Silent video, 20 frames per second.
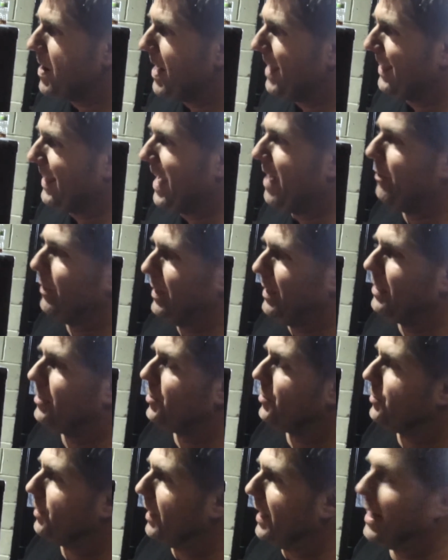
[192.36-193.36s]
Allowing, nice. It
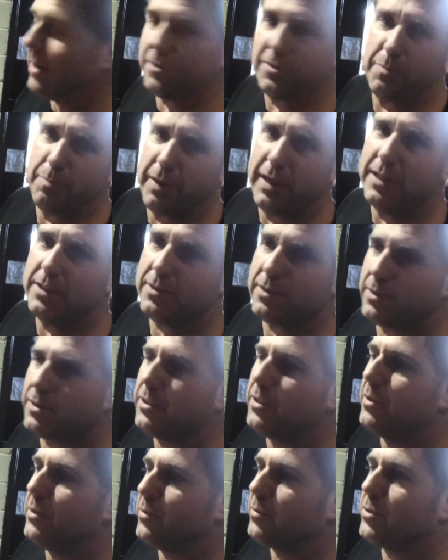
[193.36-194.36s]
just allows the bass
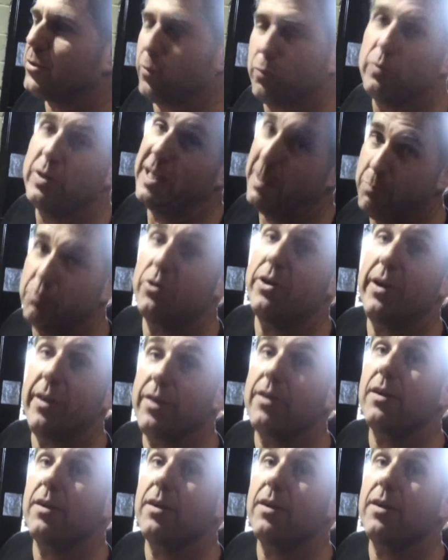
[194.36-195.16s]
to, to really breathe.